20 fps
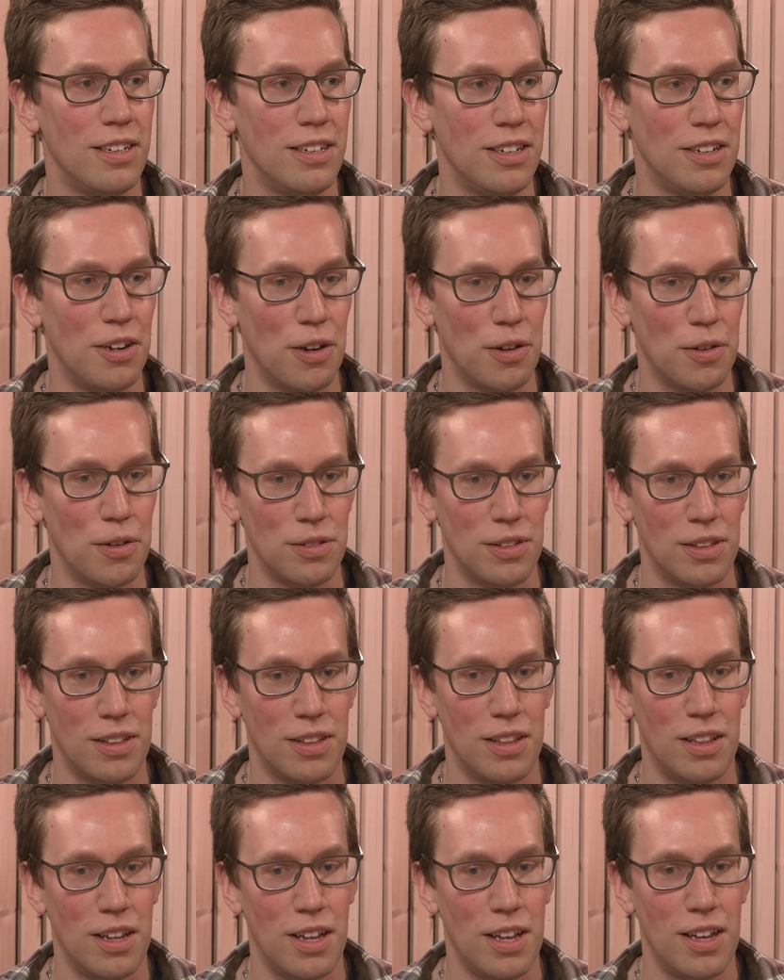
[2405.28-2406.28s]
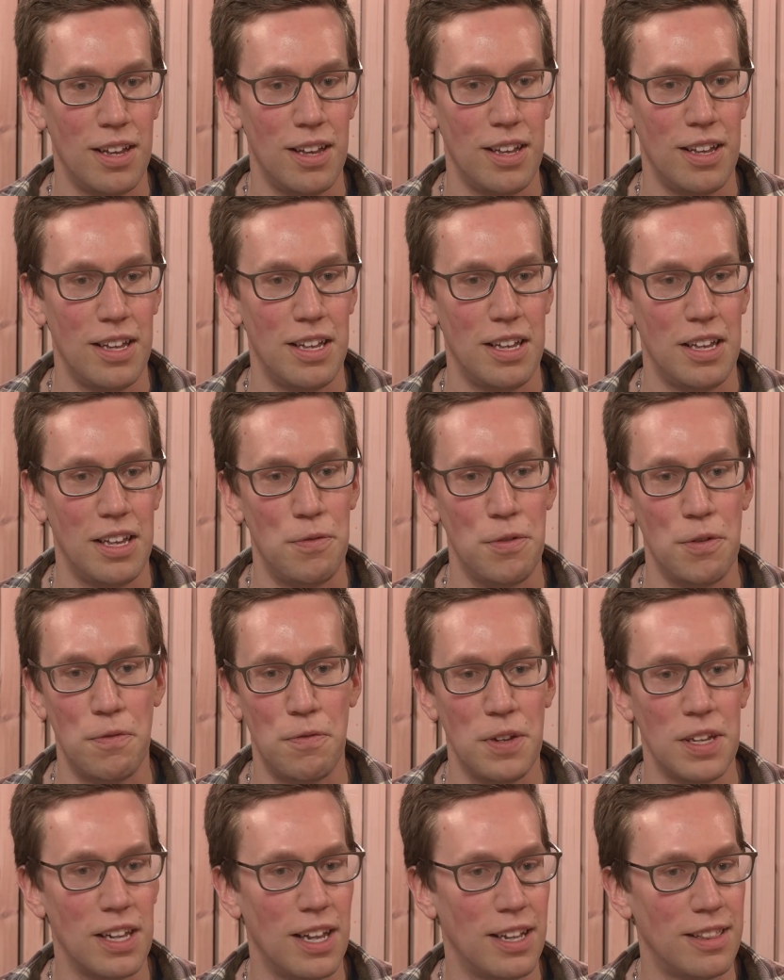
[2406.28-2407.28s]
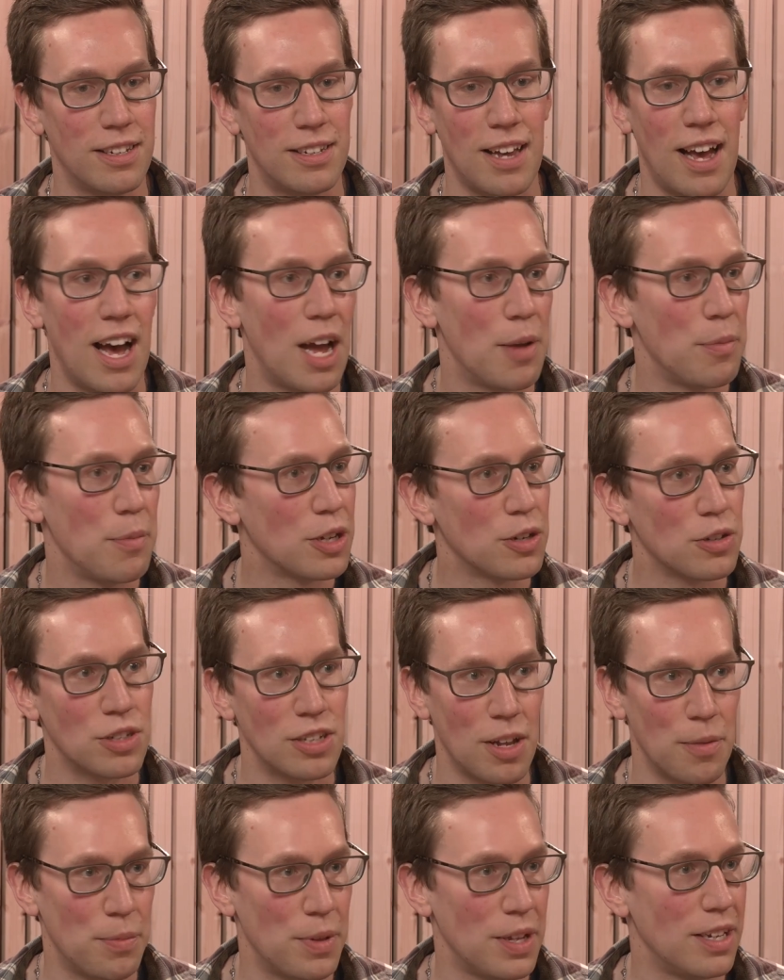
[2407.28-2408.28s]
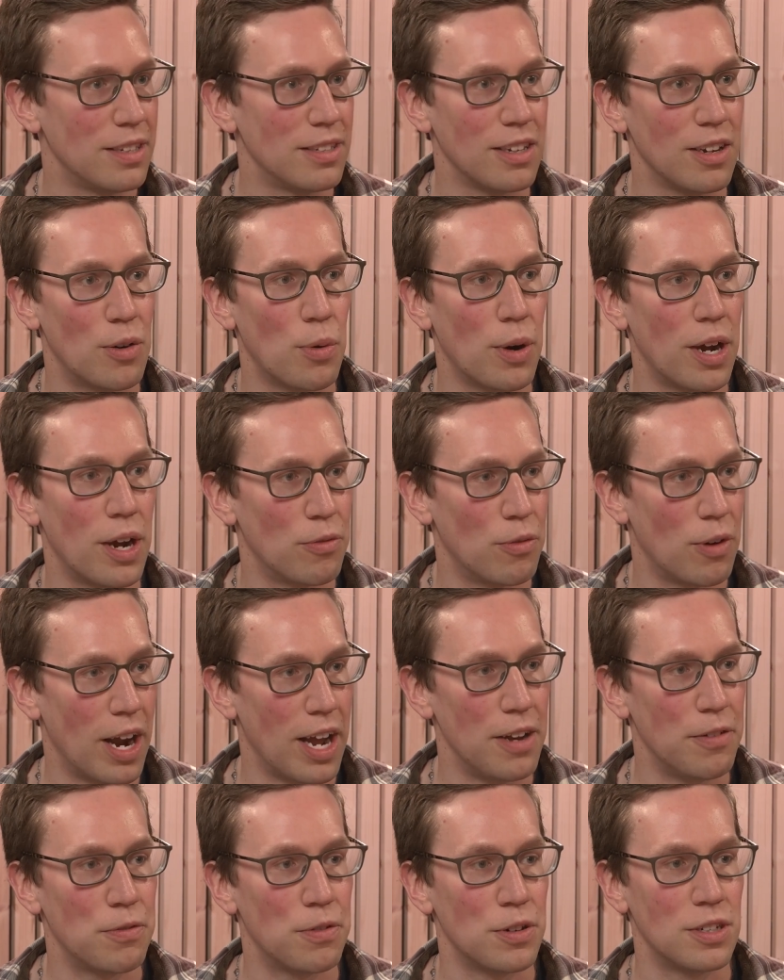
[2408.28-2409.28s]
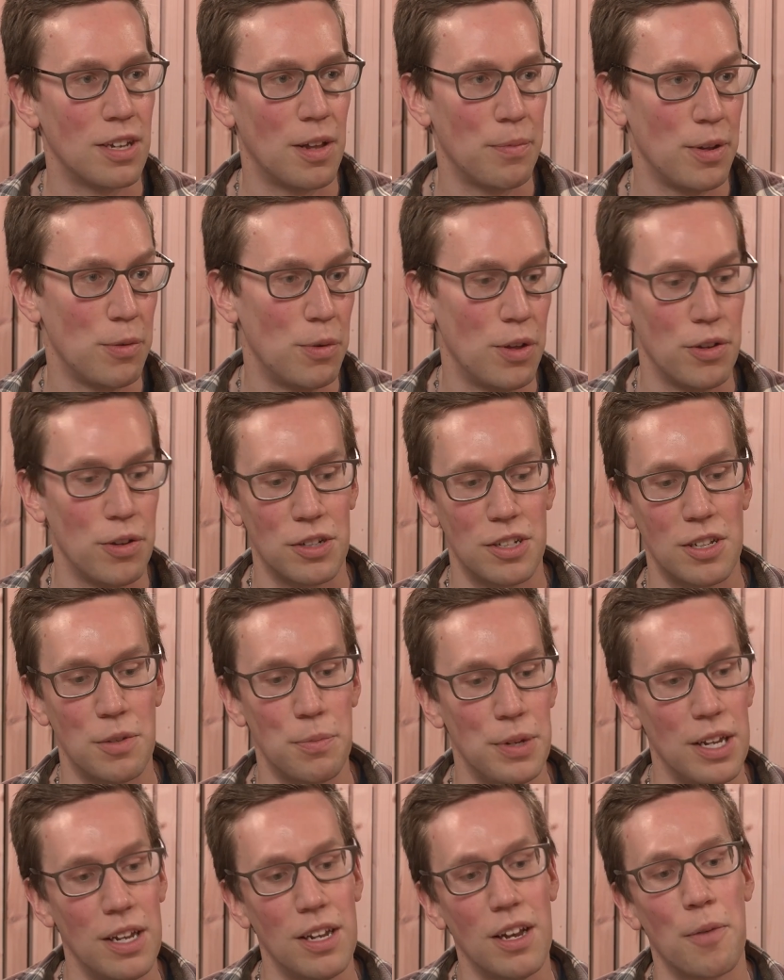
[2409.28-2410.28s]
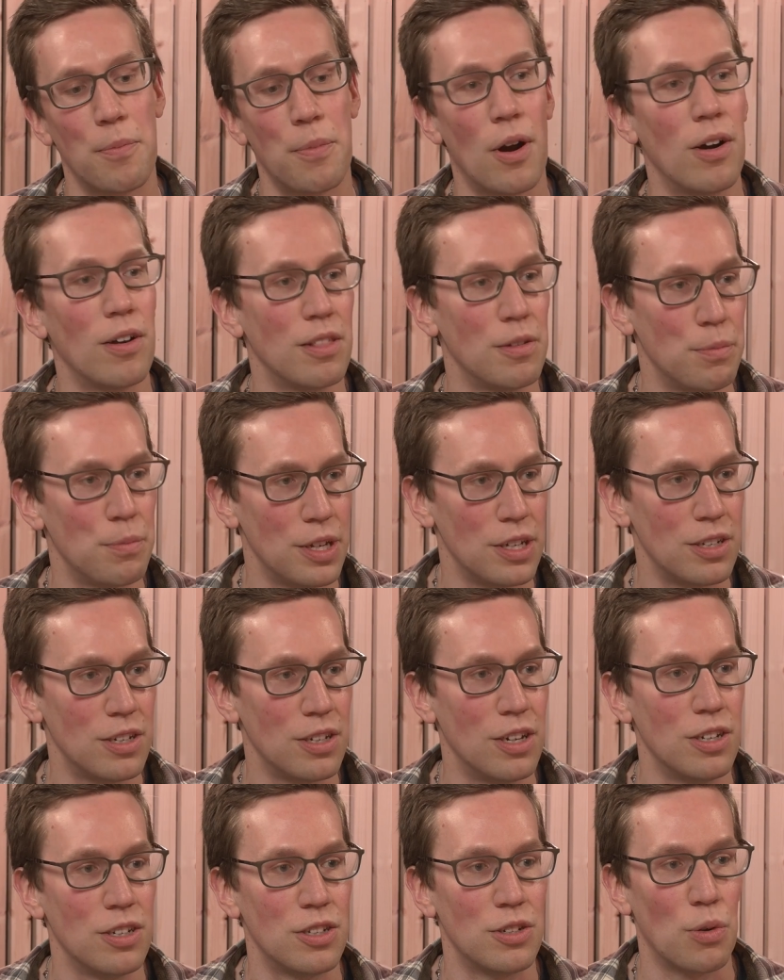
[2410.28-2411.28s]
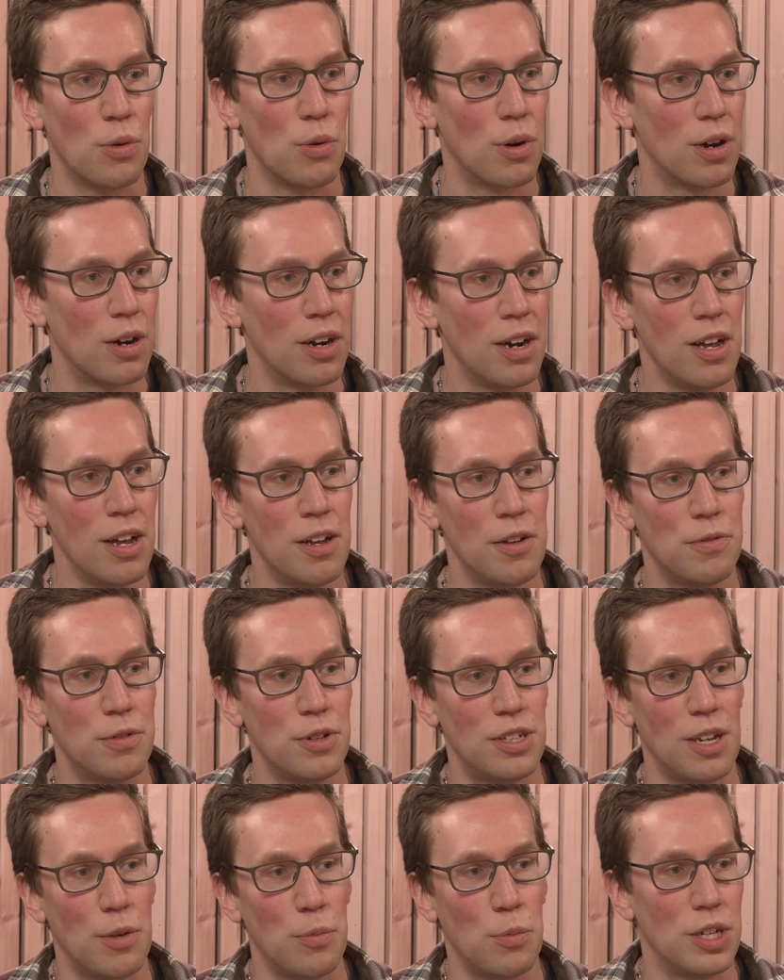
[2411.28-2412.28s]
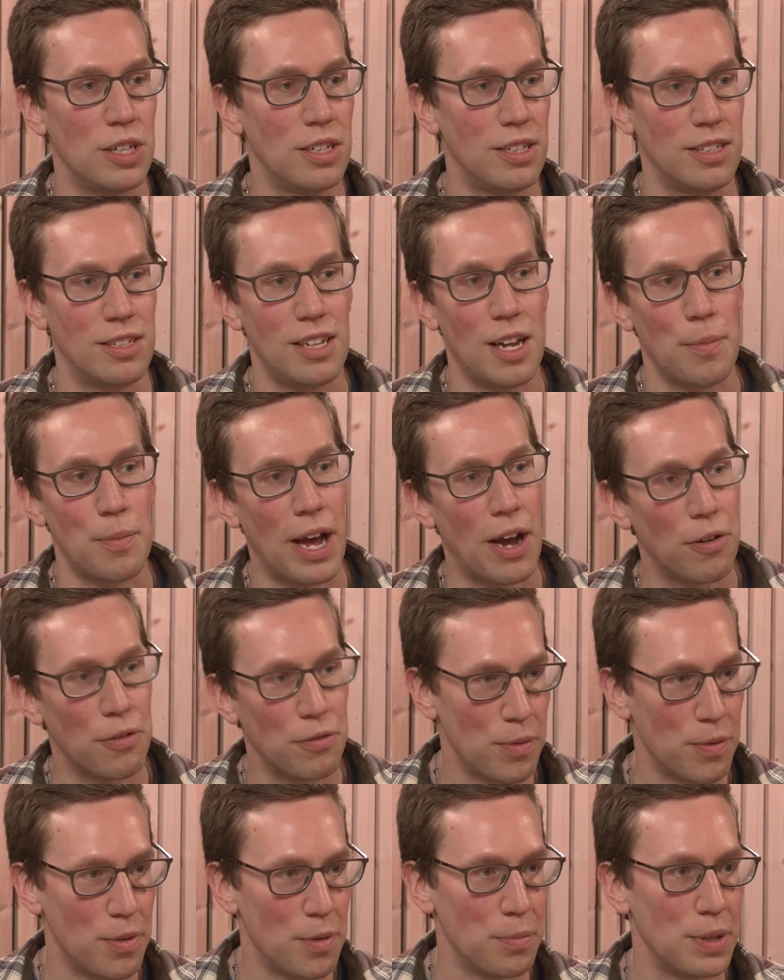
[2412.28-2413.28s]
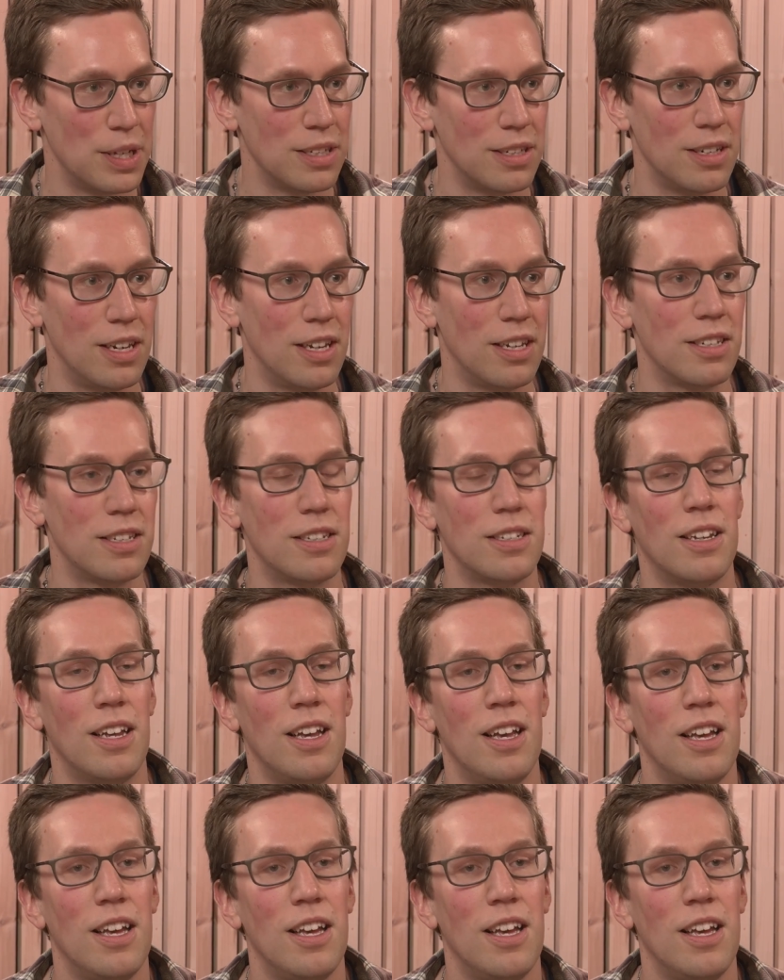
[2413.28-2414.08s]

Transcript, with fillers: You know, if you feel like the timing or something isn't quite right for something, whether it's to be a part of the business or for someone to step out from the business,